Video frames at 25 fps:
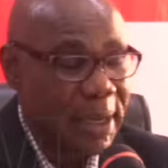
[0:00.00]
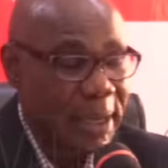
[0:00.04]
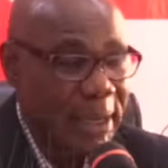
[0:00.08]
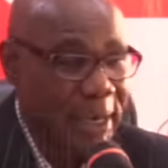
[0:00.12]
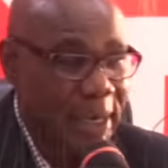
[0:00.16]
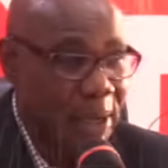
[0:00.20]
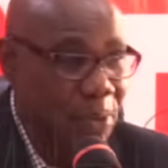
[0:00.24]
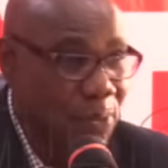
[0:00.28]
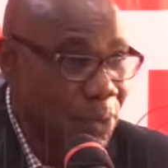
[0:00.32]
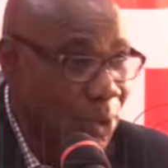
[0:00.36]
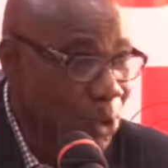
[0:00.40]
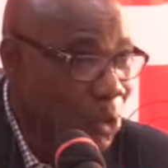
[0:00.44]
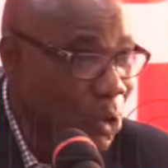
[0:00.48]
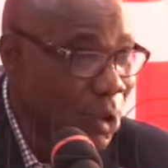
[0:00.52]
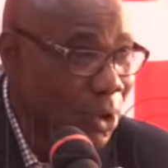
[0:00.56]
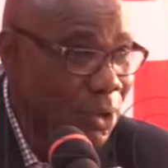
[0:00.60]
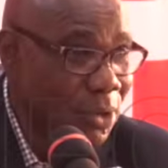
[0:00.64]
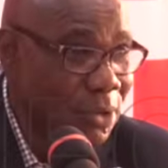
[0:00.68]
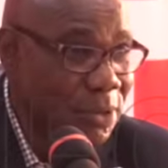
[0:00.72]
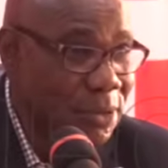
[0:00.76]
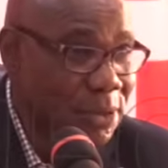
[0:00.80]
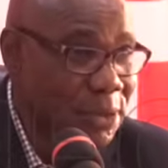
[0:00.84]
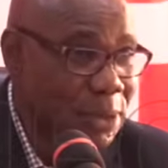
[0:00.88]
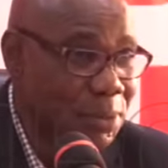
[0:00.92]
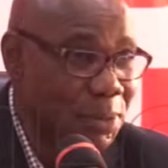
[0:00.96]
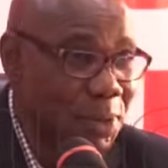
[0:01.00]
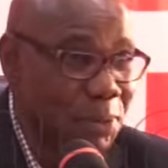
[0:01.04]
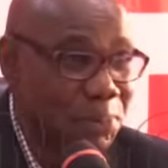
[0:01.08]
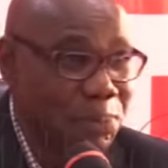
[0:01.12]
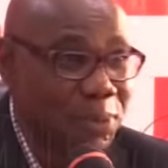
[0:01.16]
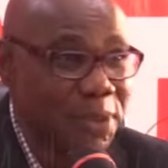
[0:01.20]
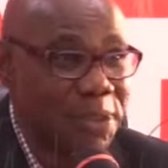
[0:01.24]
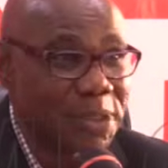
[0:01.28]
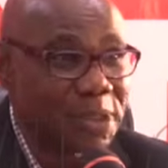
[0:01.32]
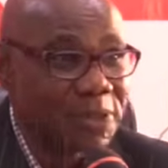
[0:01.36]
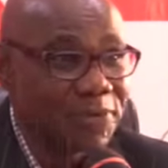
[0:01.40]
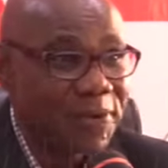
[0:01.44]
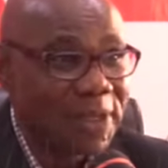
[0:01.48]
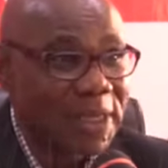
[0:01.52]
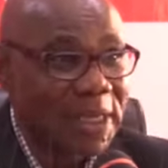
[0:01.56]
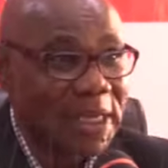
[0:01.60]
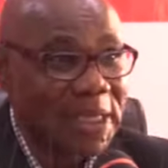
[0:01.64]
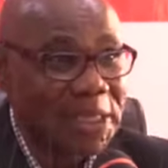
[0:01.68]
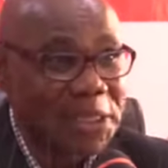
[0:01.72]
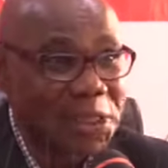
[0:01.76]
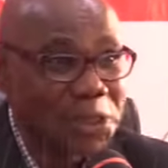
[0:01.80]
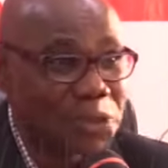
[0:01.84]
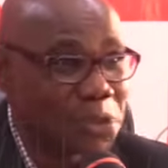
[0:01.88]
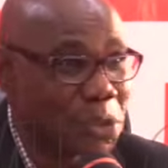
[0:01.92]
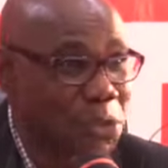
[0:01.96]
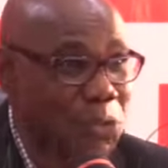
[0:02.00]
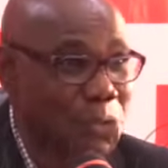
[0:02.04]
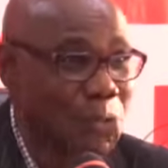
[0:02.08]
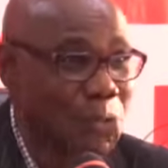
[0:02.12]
And we call on TB Priscilla that it is not